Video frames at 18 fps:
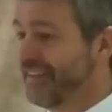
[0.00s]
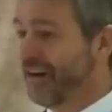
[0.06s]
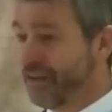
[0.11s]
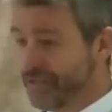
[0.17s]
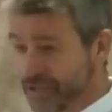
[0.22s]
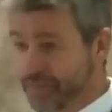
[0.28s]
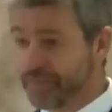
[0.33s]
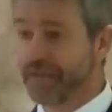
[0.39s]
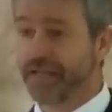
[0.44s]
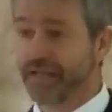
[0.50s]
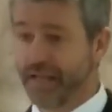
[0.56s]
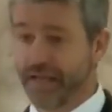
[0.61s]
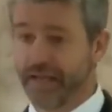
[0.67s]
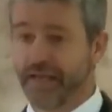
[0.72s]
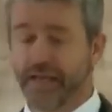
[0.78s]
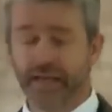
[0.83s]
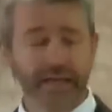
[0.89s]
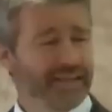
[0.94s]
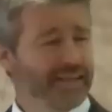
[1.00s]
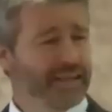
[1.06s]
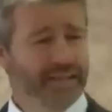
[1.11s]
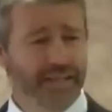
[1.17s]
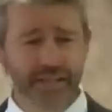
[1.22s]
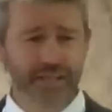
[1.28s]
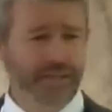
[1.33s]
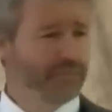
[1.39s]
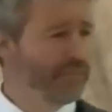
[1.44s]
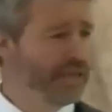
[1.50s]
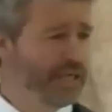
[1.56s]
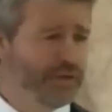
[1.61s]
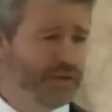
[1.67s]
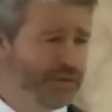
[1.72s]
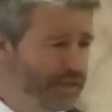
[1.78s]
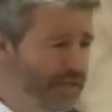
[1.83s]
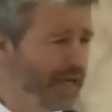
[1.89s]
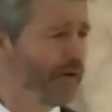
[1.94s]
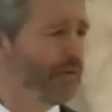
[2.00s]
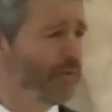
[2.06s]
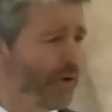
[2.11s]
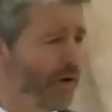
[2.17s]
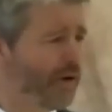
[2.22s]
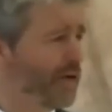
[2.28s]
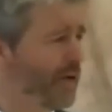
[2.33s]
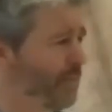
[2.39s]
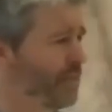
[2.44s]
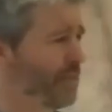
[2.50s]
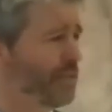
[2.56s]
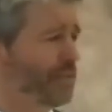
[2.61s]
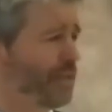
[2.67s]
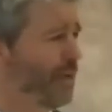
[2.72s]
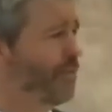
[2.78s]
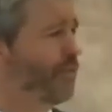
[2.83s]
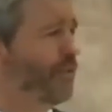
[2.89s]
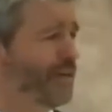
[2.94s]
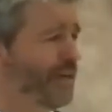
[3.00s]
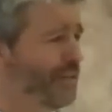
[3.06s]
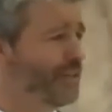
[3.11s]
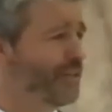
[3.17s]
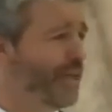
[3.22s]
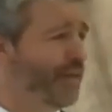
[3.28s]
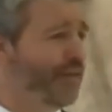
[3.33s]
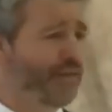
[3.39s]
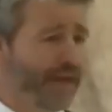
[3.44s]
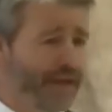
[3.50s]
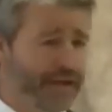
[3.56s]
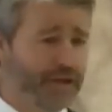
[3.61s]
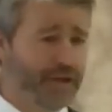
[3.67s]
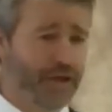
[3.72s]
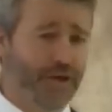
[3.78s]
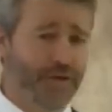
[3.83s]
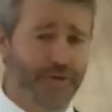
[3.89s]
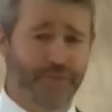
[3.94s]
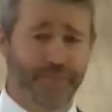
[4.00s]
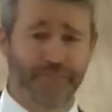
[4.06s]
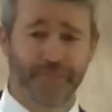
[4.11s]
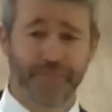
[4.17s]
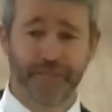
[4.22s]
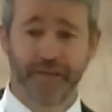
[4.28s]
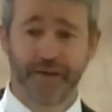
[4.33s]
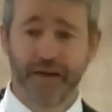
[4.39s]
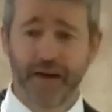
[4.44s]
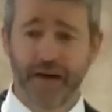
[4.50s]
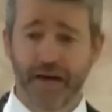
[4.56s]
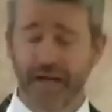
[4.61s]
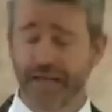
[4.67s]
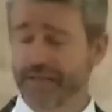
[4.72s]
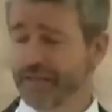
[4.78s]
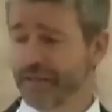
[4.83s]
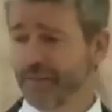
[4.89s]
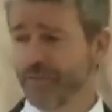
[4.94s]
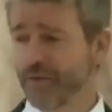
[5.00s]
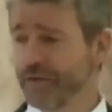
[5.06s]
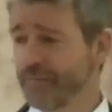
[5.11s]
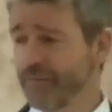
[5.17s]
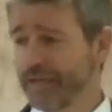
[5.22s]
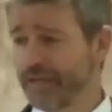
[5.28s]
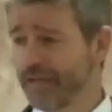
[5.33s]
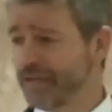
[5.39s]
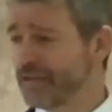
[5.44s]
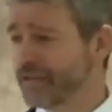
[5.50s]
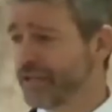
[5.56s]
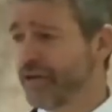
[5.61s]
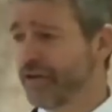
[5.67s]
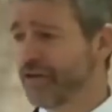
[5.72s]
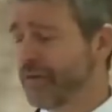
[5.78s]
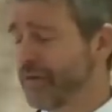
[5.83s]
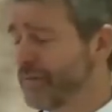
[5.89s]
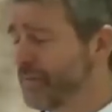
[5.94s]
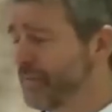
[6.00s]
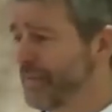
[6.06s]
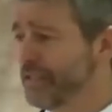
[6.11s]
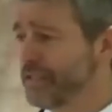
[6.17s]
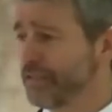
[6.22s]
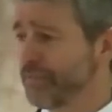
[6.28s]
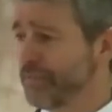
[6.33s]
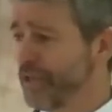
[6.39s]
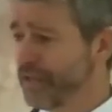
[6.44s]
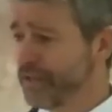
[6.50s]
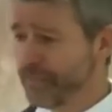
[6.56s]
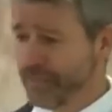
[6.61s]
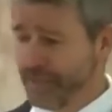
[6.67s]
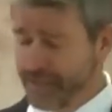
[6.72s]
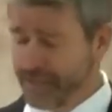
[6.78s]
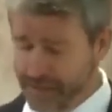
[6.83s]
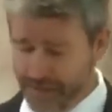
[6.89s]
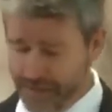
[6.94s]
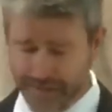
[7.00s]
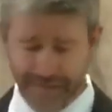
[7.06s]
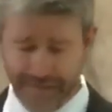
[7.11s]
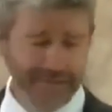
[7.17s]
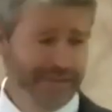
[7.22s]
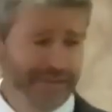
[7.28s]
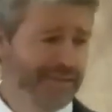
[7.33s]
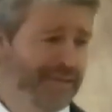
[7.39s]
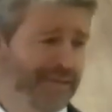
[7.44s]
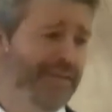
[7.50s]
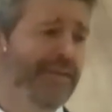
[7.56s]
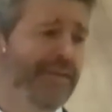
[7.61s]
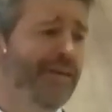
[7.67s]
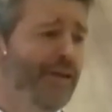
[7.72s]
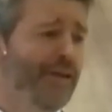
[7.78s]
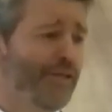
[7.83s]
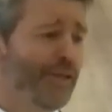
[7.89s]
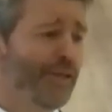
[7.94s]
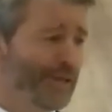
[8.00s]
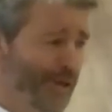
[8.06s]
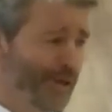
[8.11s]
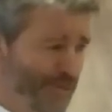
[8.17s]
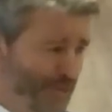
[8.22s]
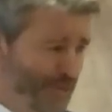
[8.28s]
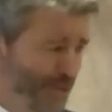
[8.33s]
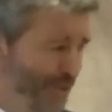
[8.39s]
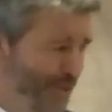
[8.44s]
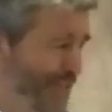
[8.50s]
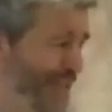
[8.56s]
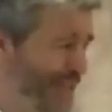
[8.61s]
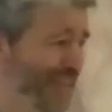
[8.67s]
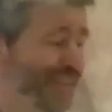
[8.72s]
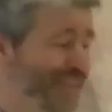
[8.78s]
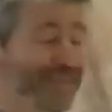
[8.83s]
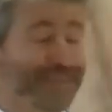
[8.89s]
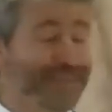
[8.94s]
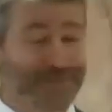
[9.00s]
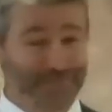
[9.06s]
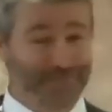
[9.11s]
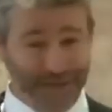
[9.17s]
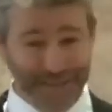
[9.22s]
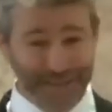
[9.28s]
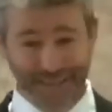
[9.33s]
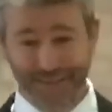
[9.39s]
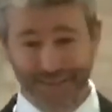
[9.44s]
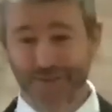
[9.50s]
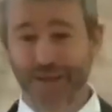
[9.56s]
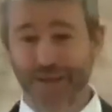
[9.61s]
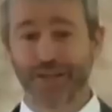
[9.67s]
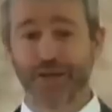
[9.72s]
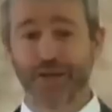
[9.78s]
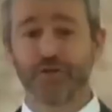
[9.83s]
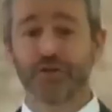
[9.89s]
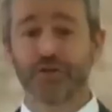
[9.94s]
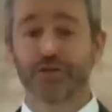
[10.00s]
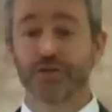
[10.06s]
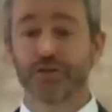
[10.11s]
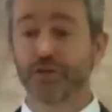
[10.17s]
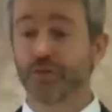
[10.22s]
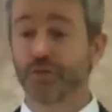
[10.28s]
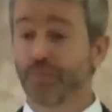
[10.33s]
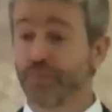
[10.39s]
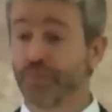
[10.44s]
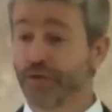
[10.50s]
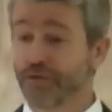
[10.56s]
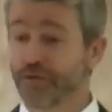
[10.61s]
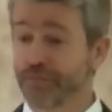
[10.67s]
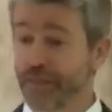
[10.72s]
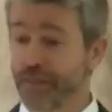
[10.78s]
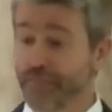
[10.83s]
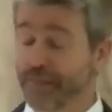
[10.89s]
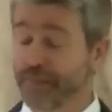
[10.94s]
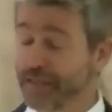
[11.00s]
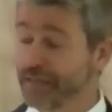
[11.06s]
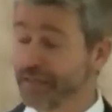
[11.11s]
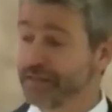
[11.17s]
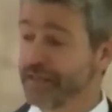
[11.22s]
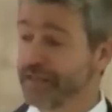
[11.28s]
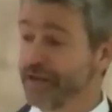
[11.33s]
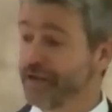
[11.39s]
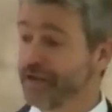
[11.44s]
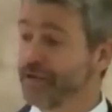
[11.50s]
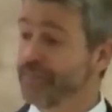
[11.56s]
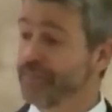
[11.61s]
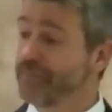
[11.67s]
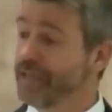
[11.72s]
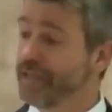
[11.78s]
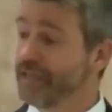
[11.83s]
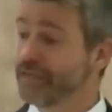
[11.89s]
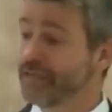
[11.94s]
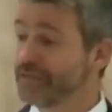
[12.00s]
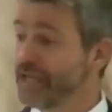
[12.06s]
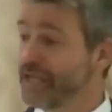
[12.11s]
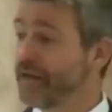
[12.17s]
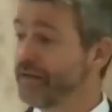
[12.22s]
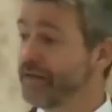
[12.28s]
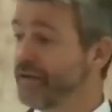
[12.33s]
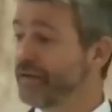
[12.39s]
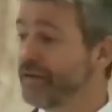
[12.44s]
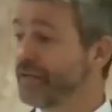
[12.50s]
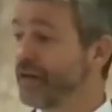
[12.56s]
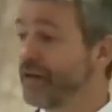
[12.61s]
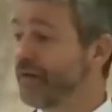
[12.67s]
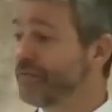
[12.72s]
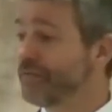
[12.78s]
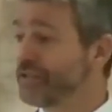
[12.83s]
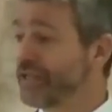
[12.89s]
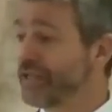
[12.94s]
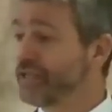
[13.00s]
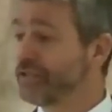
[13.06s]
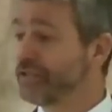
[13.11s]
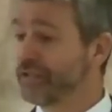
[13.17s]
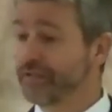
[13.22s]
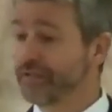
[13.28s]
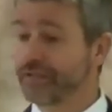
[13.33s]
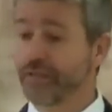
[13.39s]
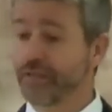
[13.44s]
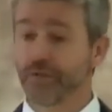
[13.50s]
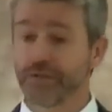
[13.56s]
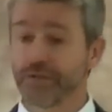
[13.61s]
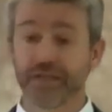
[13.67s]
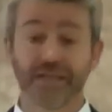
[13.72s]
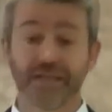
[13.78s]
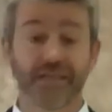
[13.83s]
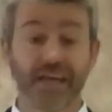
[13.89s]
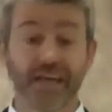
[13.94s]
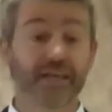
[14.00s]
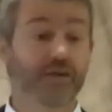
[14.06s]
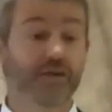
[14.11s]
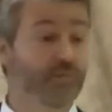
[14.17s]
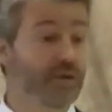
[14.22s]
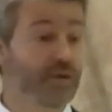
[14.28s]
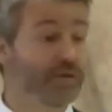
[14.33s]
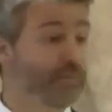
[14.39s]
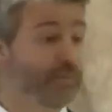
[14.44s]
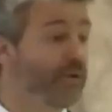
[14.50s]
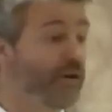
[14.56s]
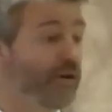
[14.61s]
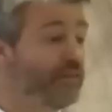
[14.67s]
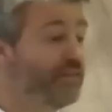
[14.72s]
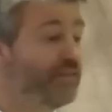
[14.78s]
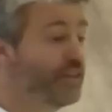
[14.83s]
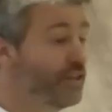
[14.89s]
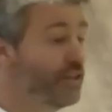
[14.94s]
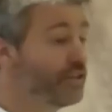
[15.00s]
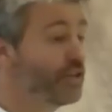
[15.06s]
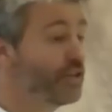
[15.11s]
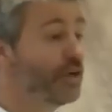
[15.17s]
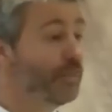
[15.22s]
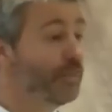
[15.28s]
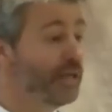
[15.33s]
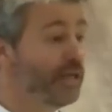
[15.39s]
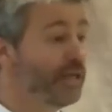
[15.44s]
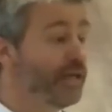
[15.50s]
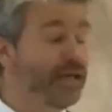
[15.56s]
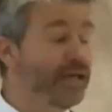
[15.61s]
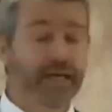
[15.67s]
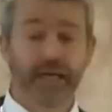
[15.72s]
Ultimately. Now that doesn't mean you can't walk up to someone and say thank you. I had someone many years ago come up to me, some young men, Theolog- young budding theologians who rebuked me because they heard me stand there in a conversation and someone said, thank you, Brother Paul, for your sermon.